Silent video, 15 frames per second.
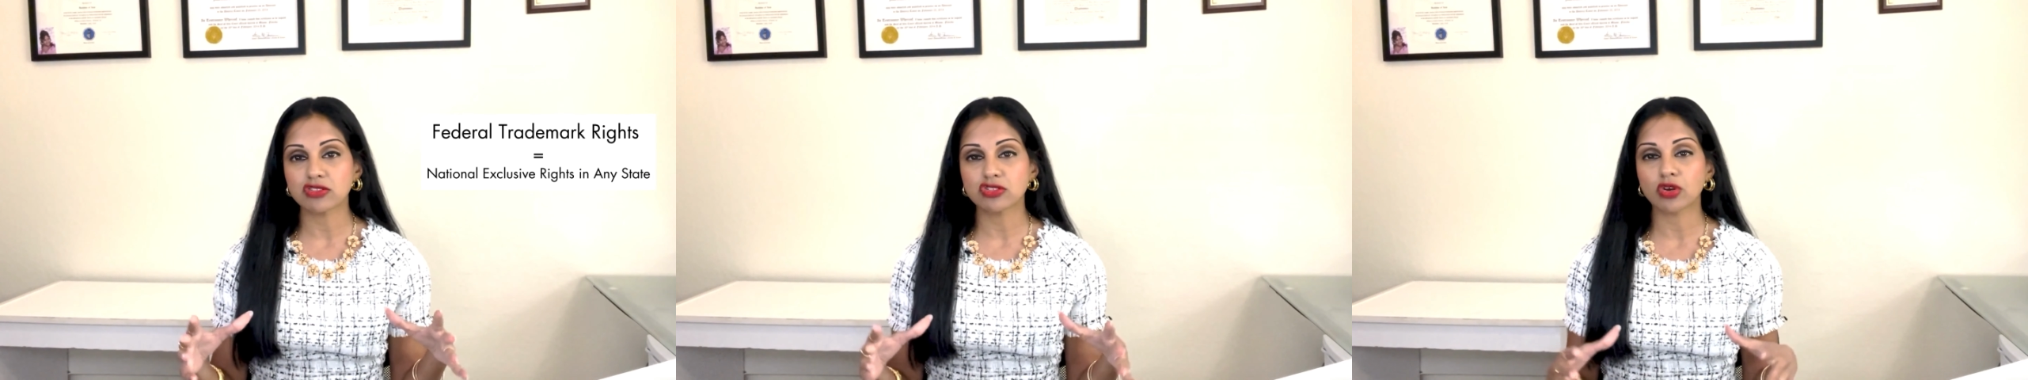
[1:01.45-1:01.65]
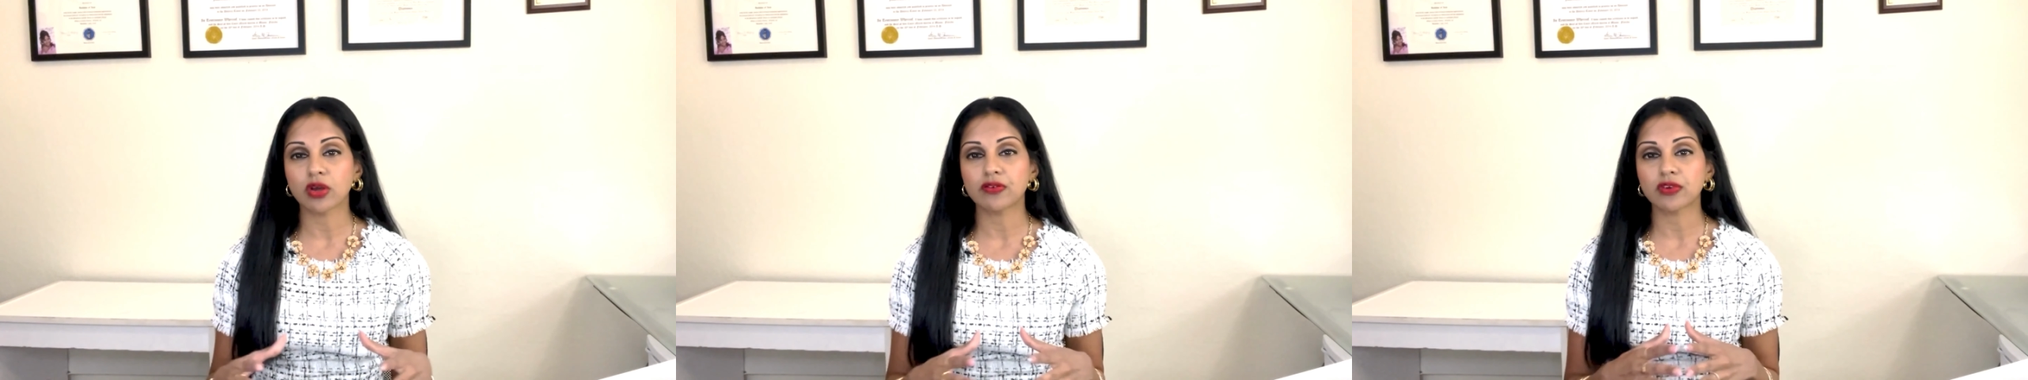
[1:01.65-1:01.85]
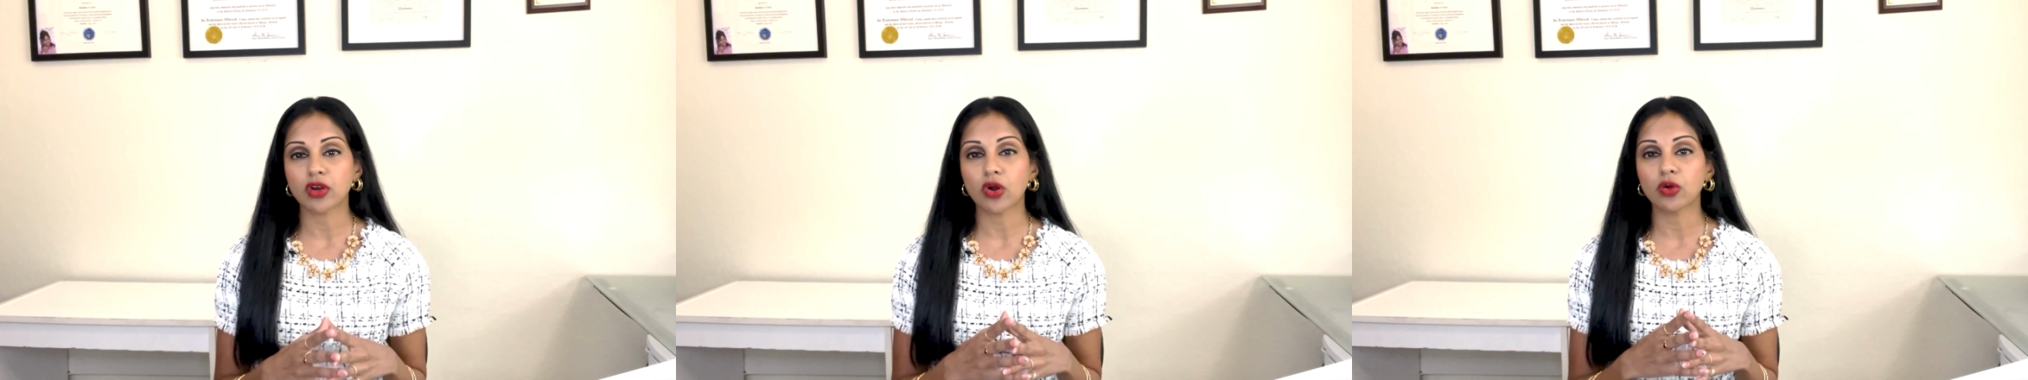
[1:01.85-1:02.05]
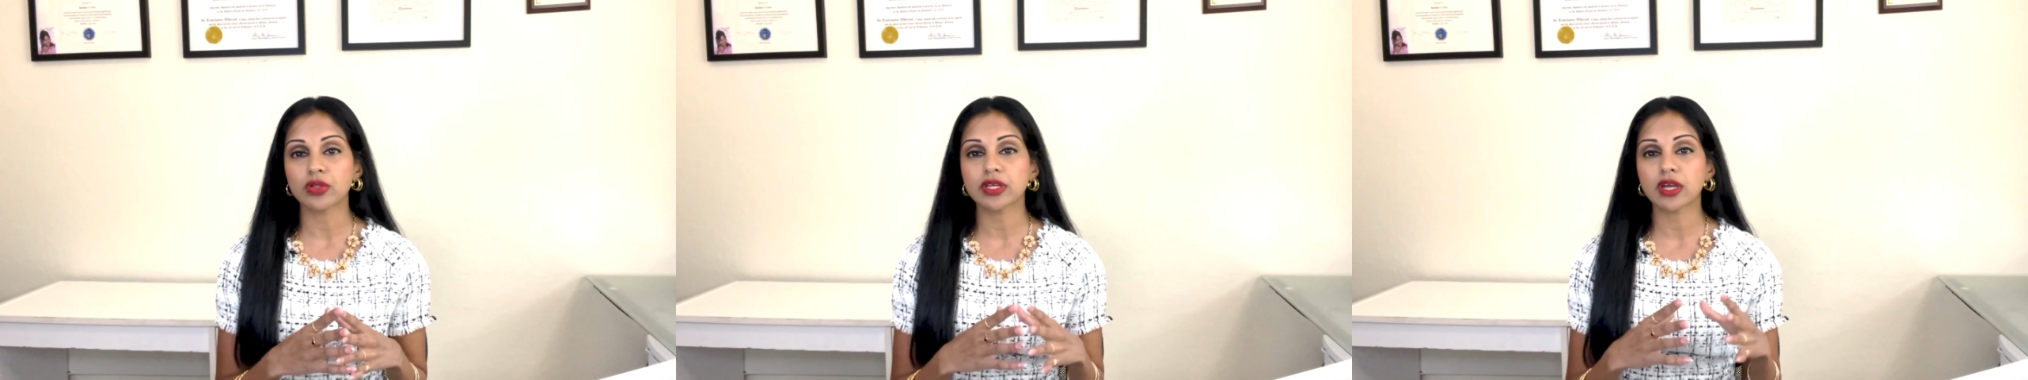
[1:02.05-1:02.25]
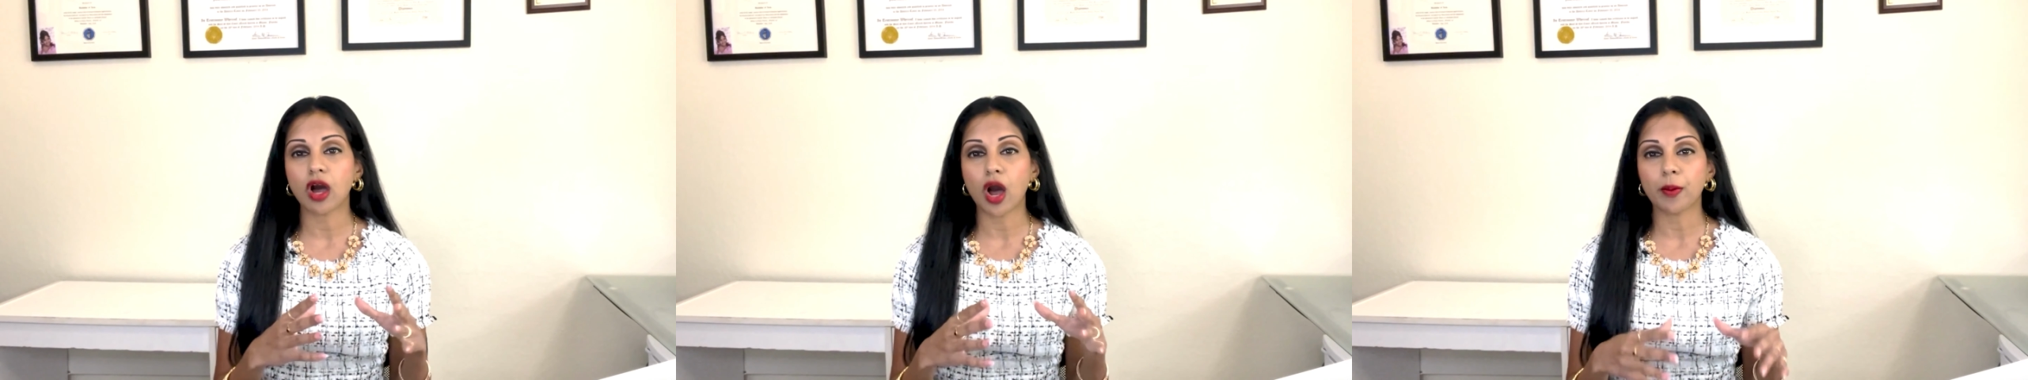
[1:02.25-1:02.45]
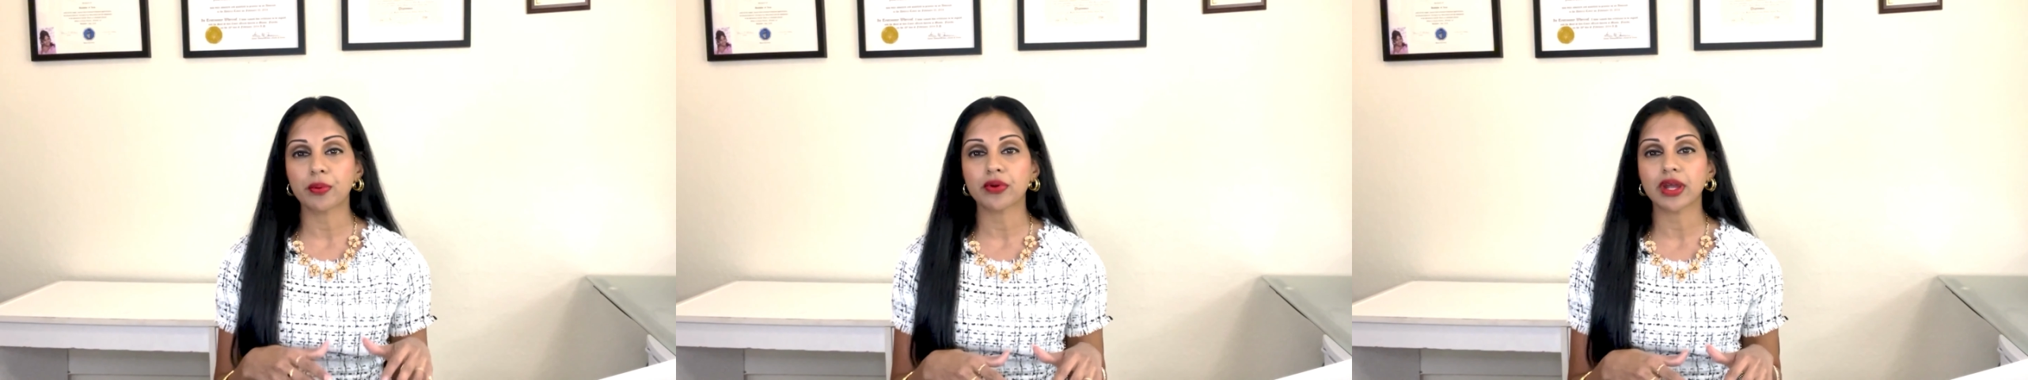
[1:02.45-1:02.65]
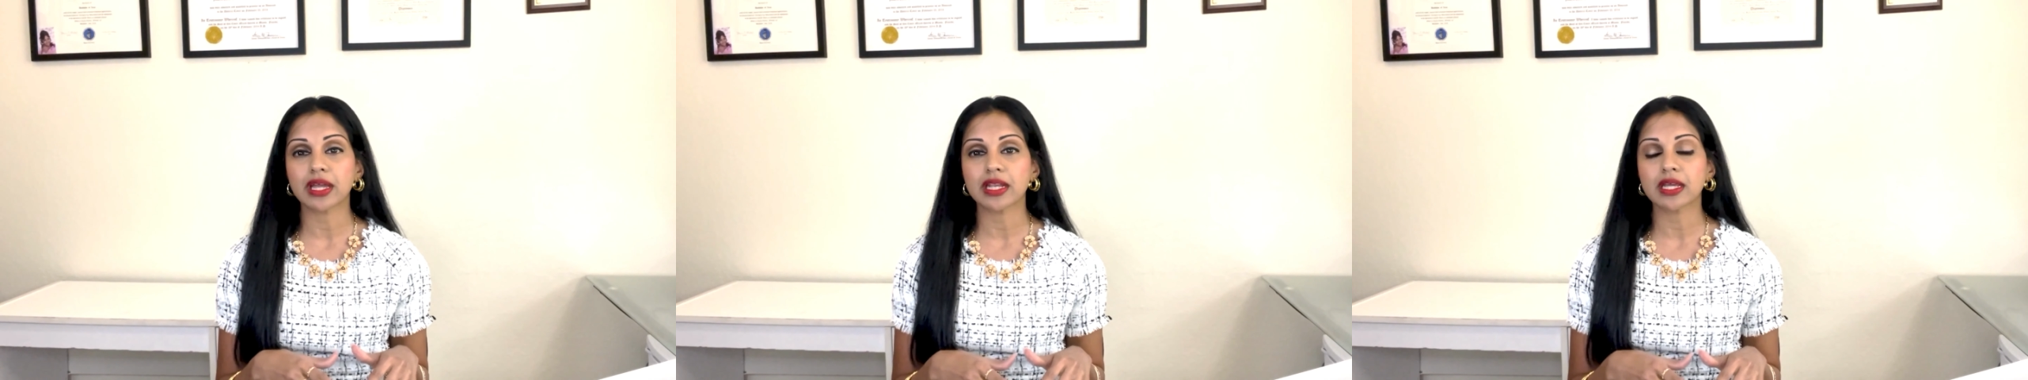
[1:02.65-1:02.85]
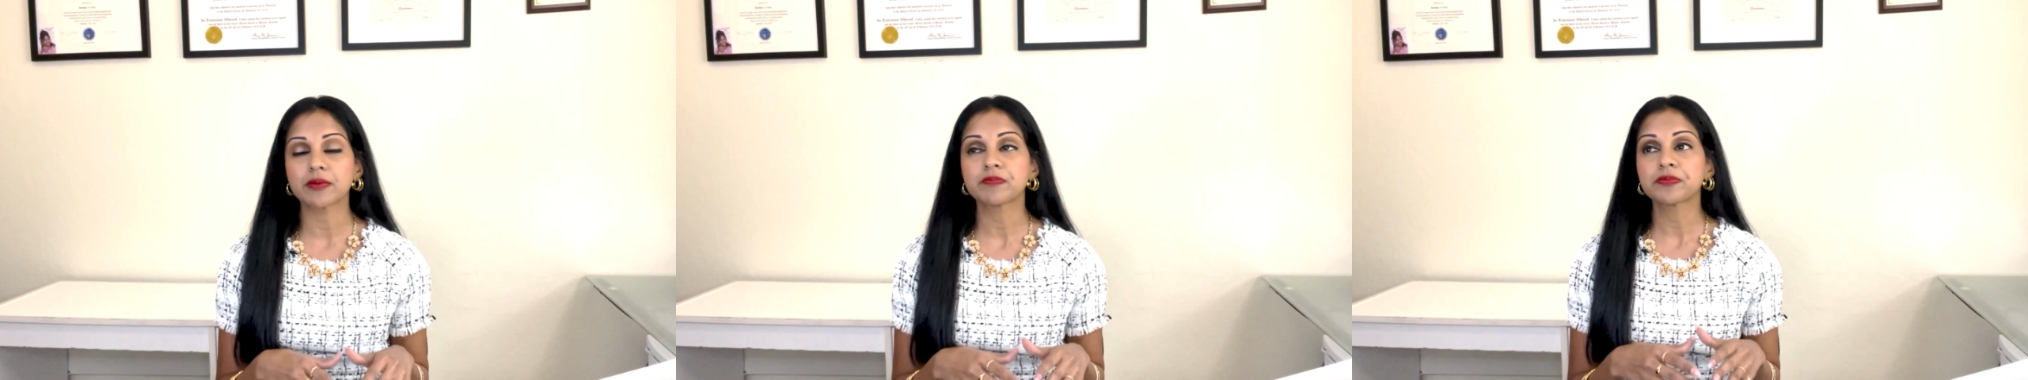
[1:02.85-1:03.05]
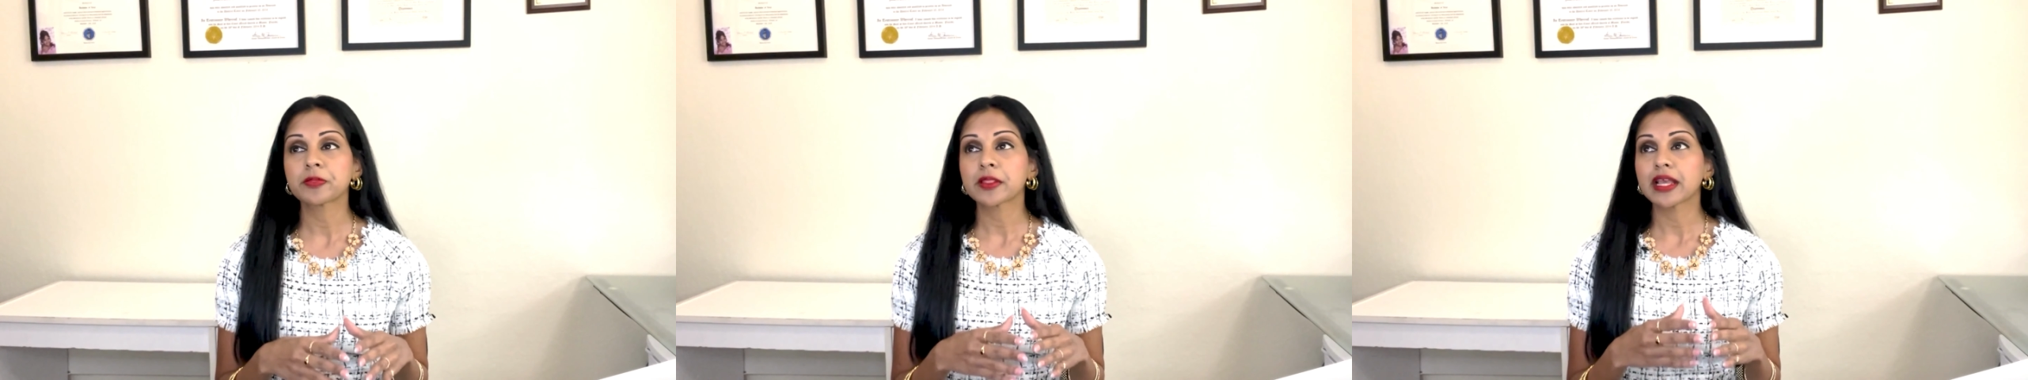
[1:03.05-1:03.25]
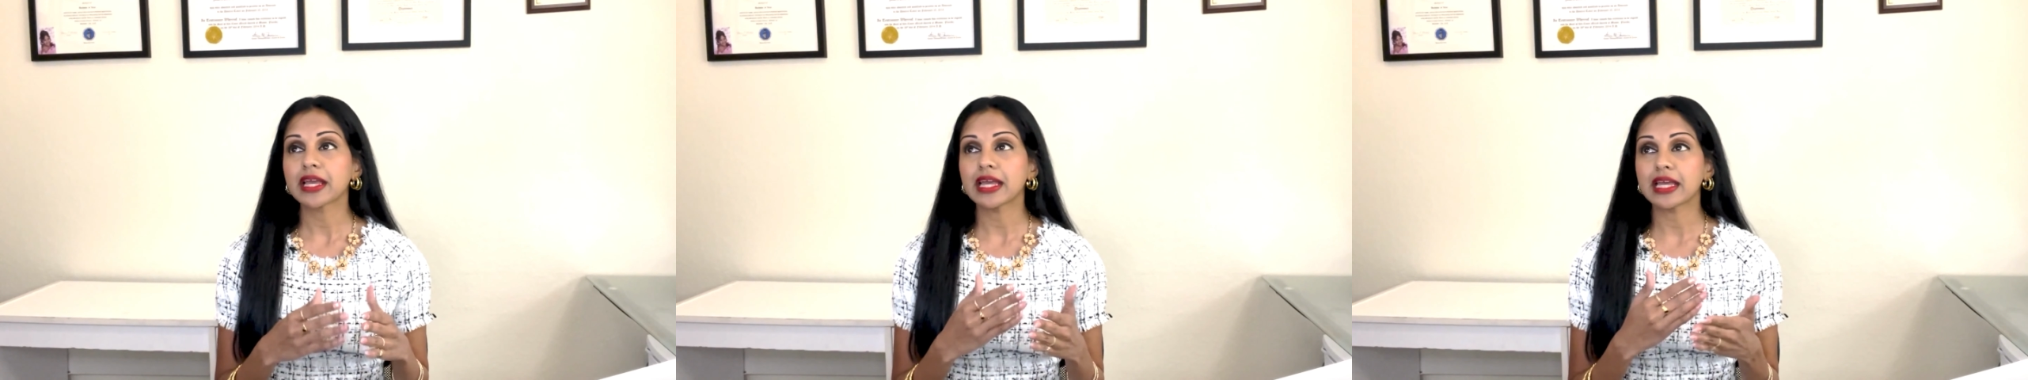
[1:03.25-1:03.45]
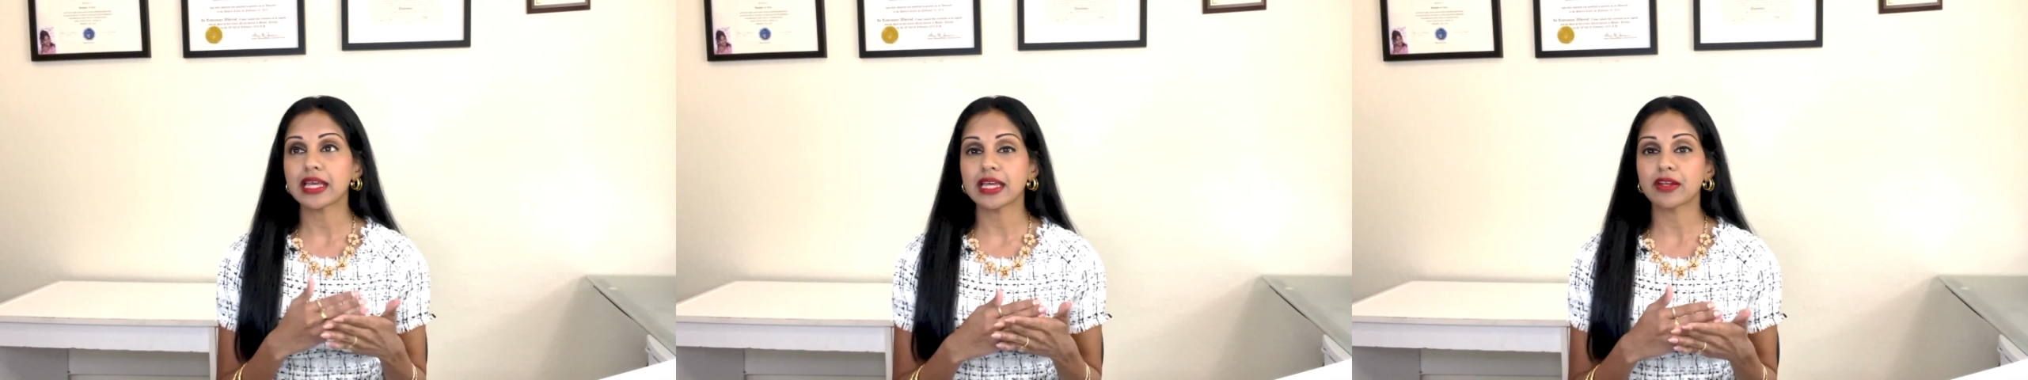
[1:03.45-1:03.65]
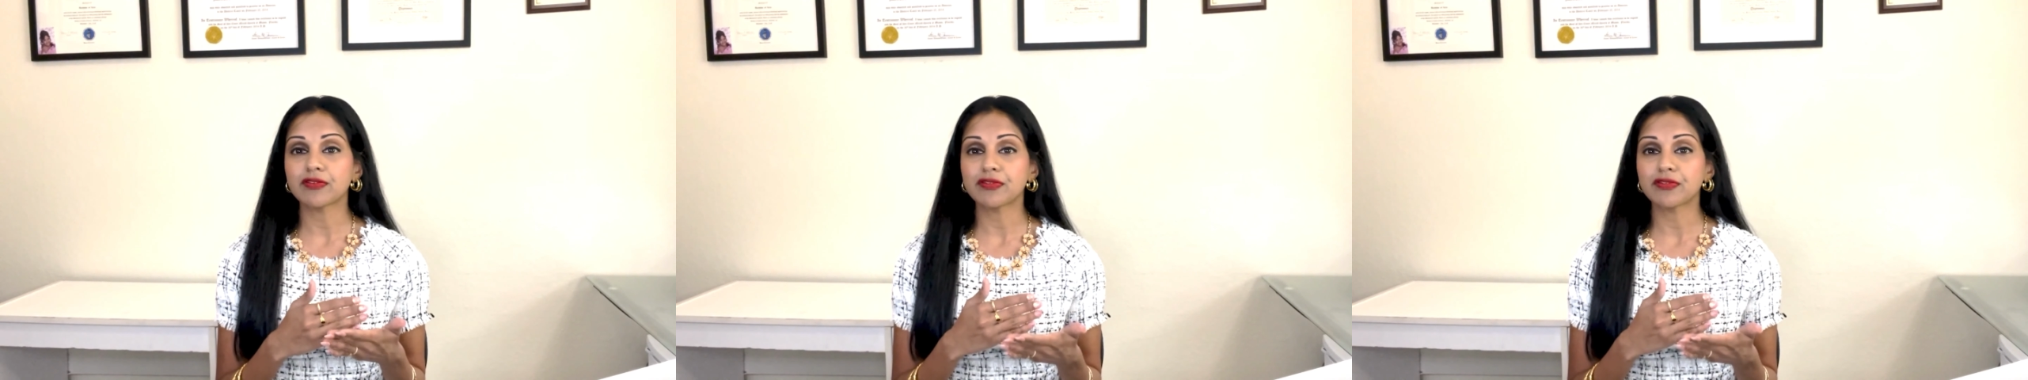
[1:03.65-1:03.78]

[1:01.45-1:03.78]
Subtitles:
So if you're only operating in